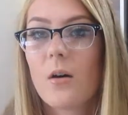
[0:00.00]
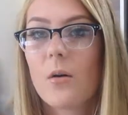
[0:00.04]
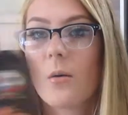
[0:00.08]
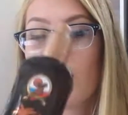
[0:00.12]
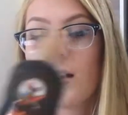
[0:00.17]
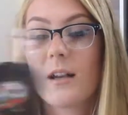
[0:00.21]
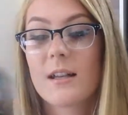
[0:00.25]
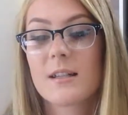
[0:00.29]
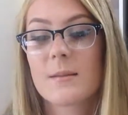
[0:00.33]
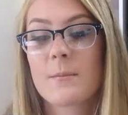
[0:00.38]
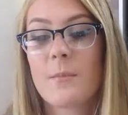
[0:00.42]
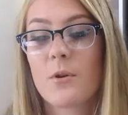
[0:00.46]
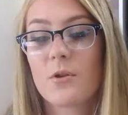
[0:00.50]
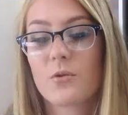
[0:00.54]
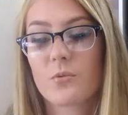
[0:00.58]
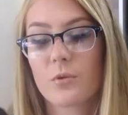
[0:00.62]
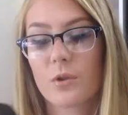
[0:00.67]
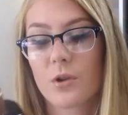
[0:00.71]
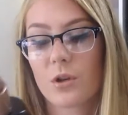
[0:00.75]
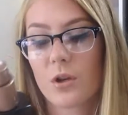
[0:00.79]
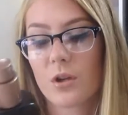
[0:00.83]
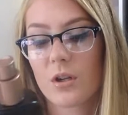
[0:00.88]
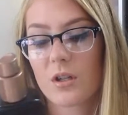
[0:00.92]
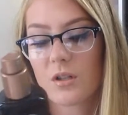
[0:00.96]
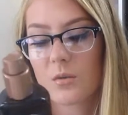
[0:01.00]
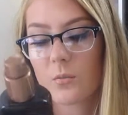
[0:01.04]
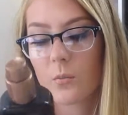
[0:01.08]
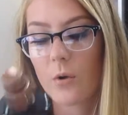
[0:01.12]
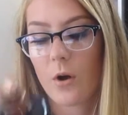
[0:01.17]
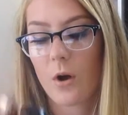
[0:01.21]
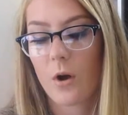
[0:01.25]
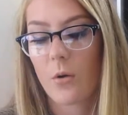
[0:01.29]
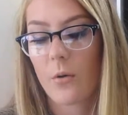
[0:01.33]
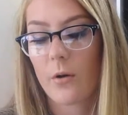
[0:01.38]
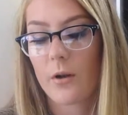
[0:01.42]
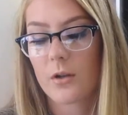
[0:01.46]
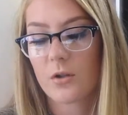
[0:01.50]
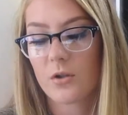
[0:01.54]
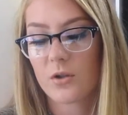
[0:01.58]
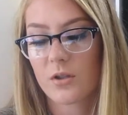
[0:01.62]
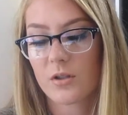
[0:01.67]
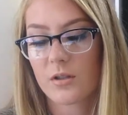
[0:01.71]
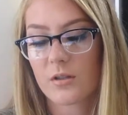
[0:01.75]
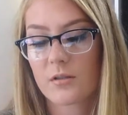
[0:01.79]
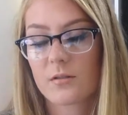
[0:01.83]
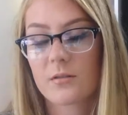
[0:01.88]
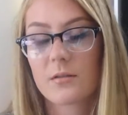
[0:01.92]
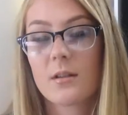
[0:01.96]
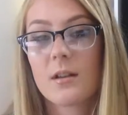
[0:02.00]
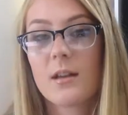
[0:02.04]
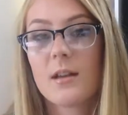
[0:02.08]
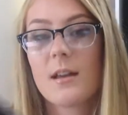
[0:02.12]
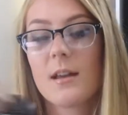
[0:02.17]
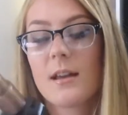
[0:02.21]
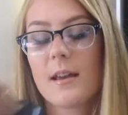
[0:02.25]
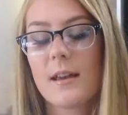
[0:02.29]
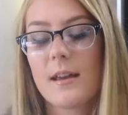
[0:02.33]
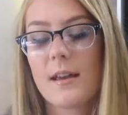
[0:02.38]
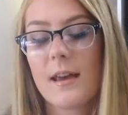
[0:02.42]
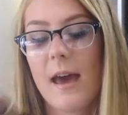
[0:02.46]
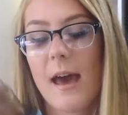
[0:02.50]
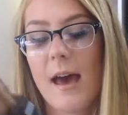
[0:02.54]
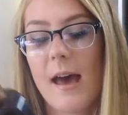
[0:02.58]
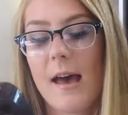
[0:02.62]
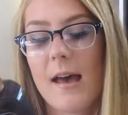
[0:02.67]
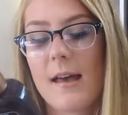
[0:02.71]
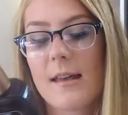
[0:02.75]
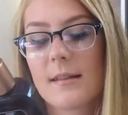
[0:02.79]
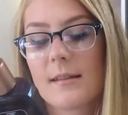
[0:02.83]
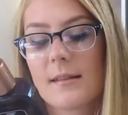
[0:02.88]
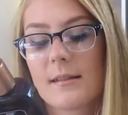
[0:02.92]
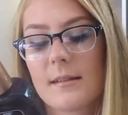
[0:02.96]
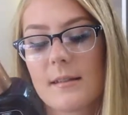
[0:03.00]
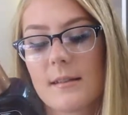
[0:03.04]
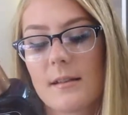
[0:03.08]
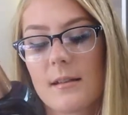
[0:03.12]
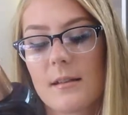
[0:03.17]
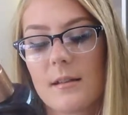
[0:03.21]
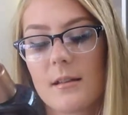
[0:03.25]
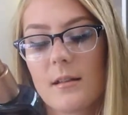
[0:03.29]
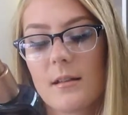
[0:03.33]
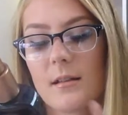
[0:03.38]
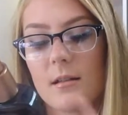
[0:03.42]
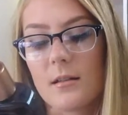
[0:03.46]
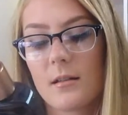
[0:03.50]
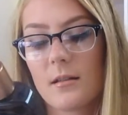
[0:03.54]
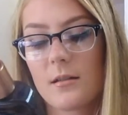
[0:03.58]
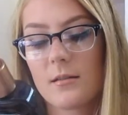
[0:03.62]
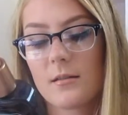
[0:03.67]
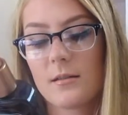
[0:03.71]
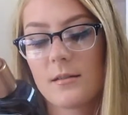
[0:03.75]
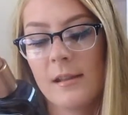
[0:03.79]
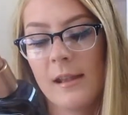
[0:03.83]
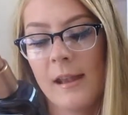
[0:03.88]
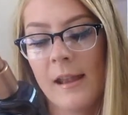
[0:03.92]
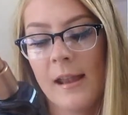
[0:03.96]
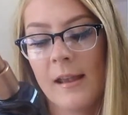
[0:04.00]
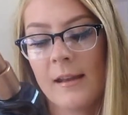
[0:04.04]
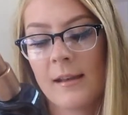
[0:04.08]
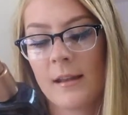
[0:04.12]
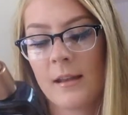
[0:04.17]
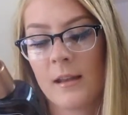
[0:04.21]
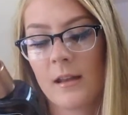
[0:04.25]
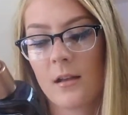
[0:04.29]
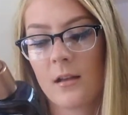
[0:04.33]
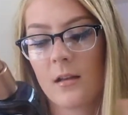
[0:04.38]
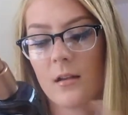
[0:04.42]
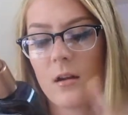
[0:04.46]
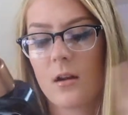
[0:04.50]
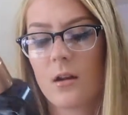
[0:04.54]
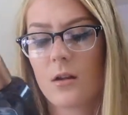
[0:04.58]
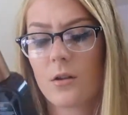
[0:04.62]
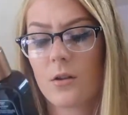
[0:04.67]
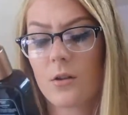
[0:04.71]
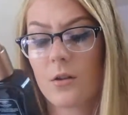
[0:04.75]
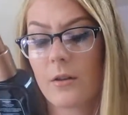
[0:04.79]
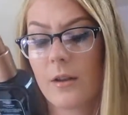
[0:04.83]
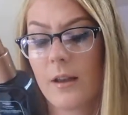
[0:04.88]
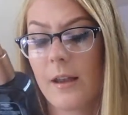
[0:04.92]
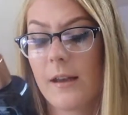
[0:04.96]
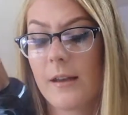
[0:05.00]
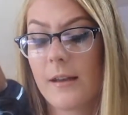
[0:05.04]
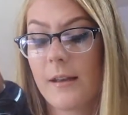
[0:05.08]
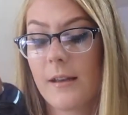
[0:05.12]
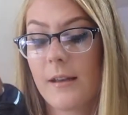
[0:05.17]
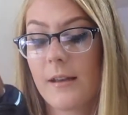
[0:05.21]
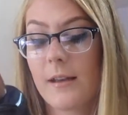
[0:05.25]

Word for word: And it smells really good as well. And just, it has tanning color in it.